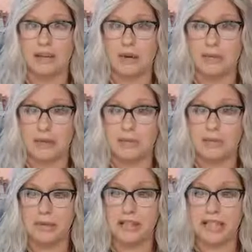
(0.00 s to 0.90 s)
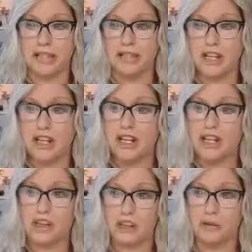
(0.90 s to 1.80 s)
what people believe
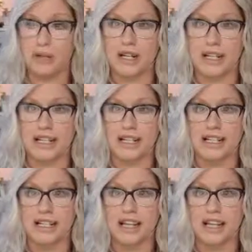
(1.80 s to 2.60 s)
sober is